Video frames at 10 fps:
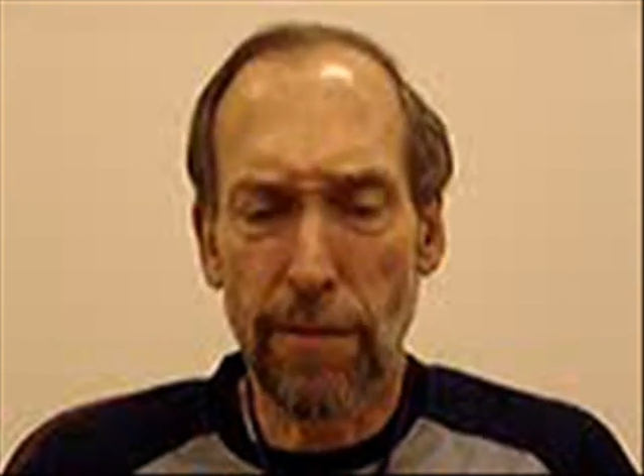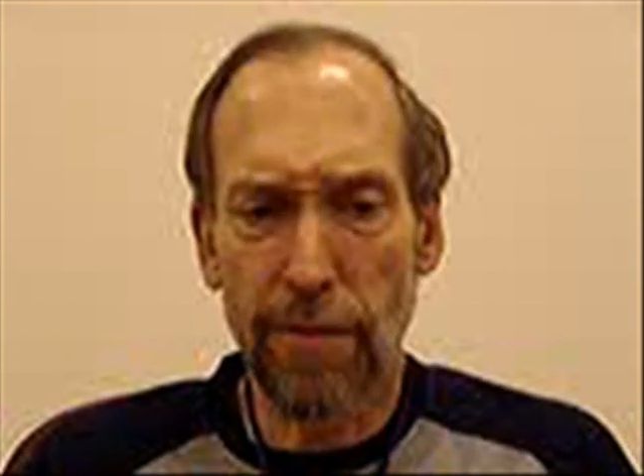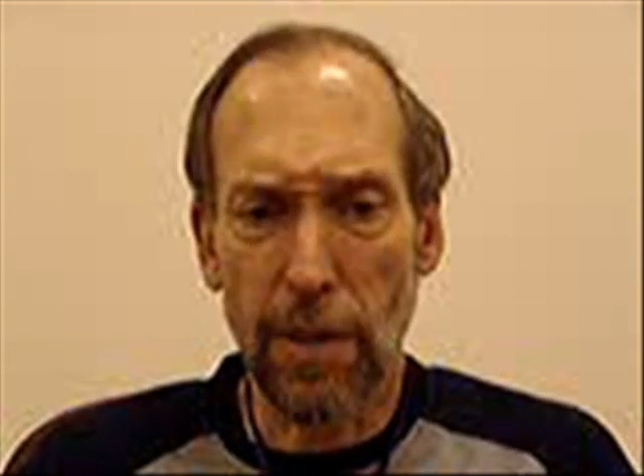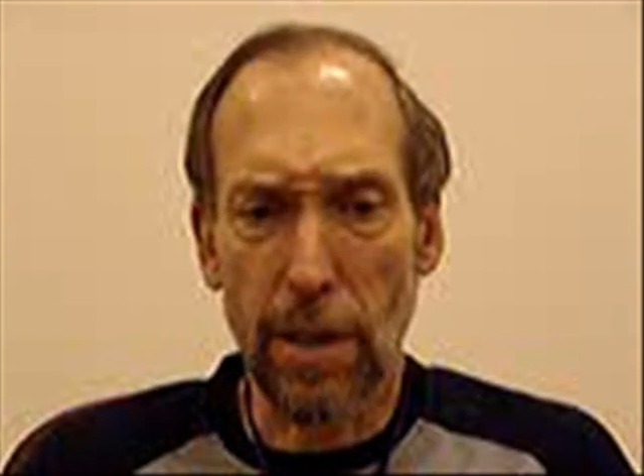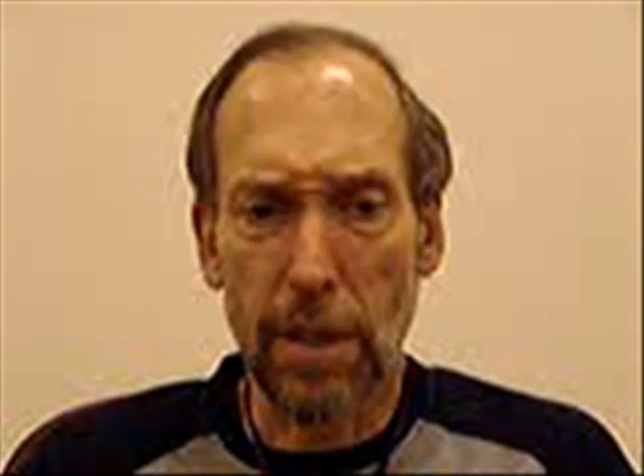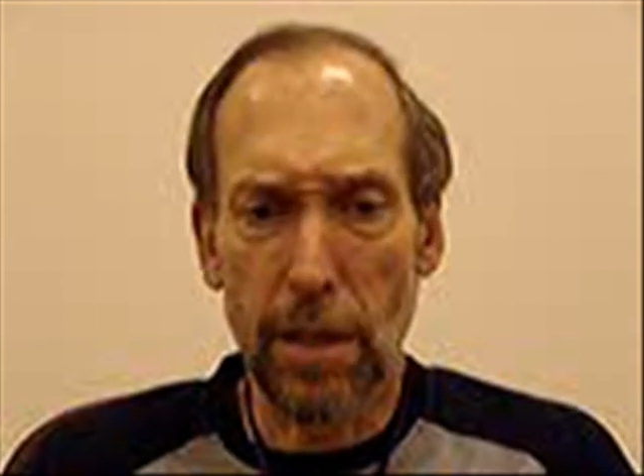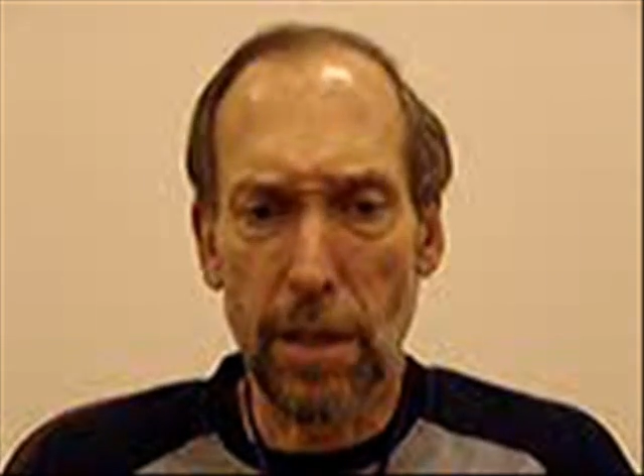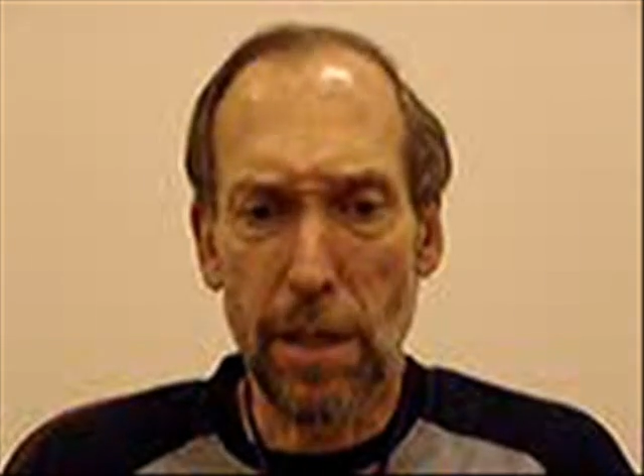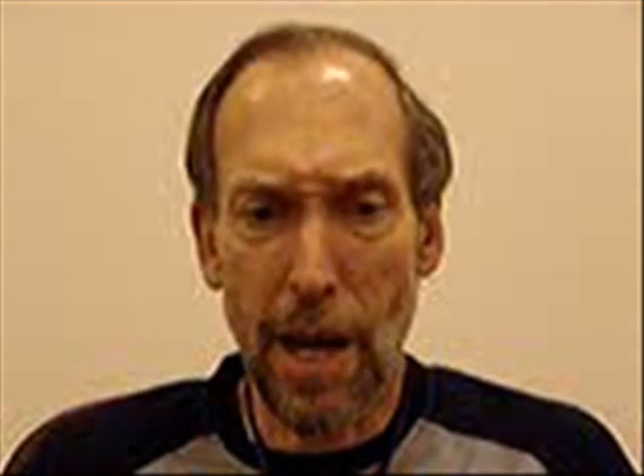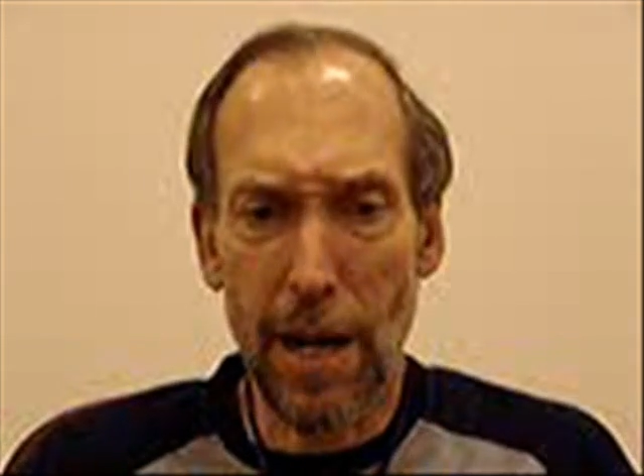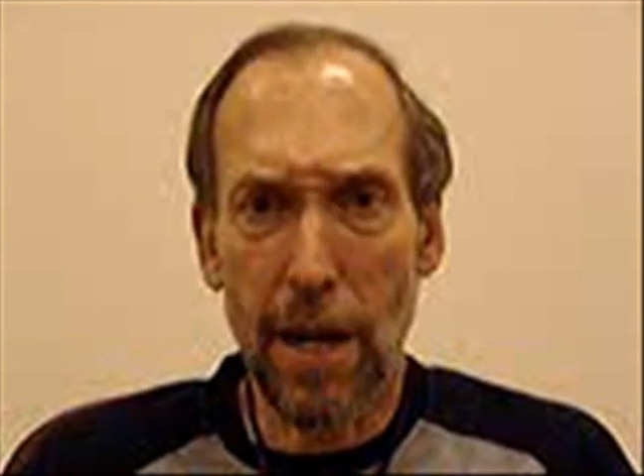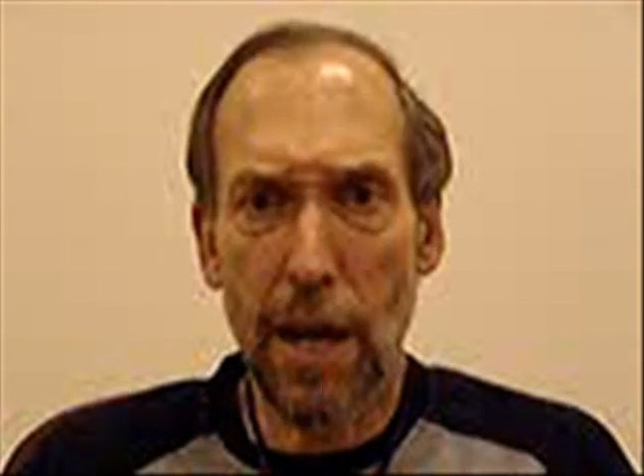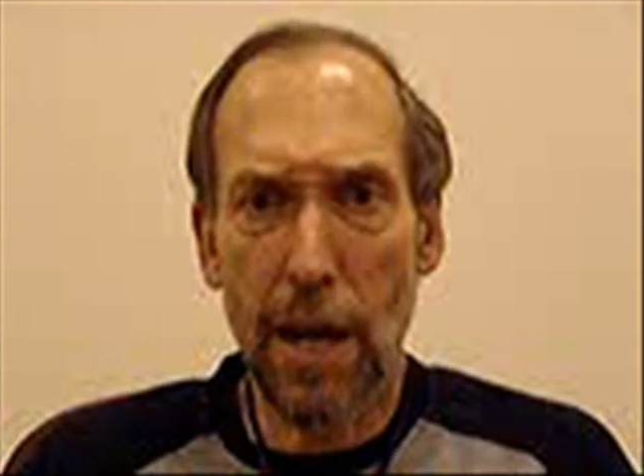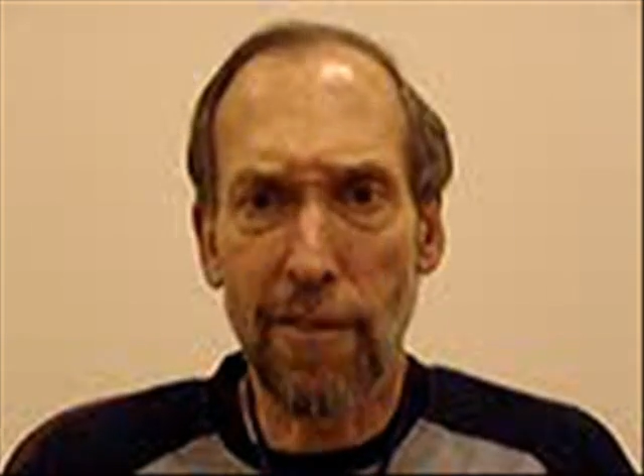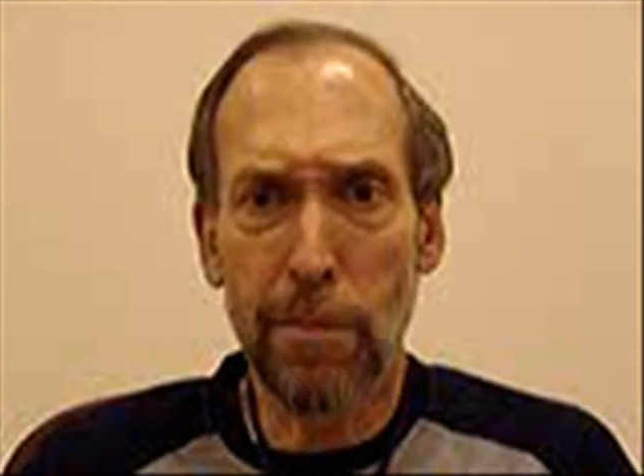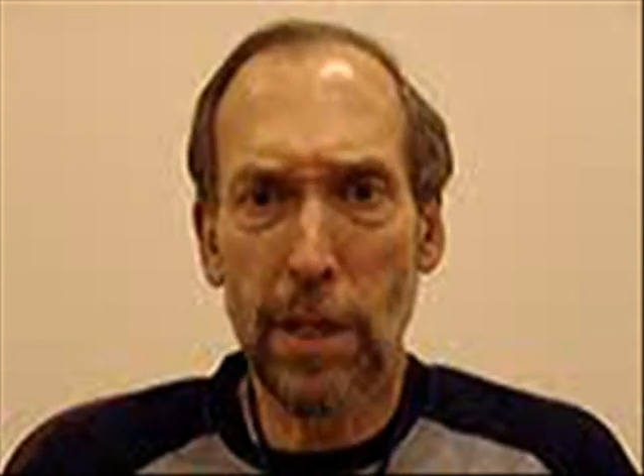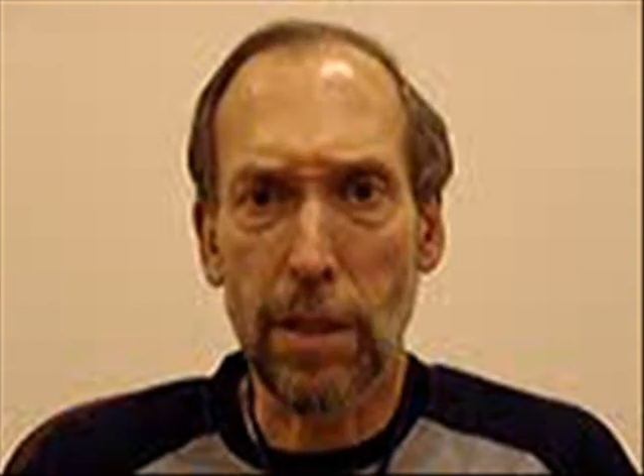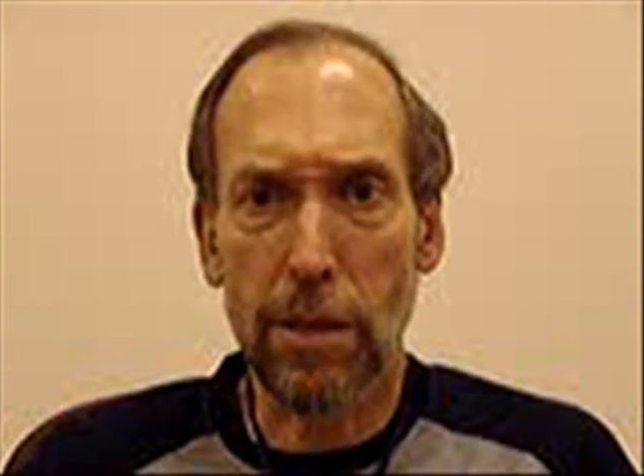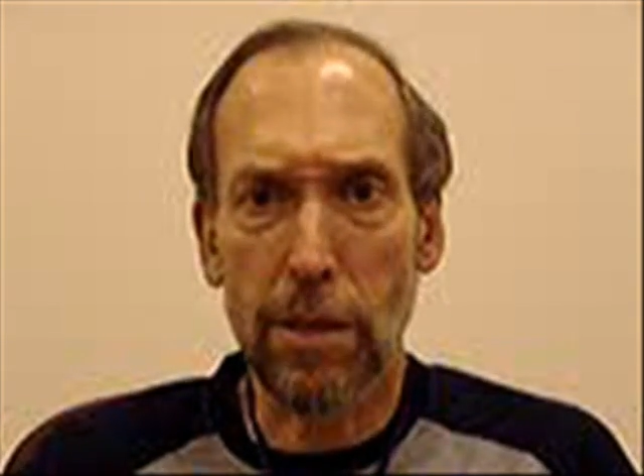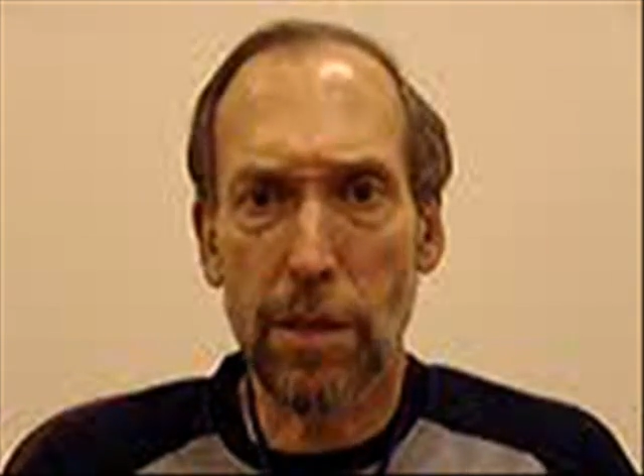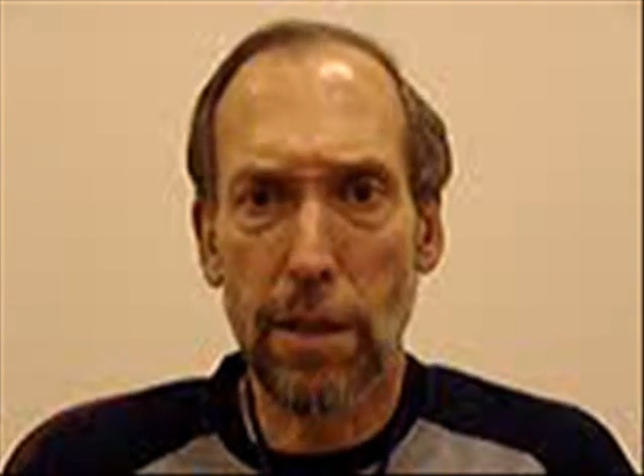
for 9.5 minutes.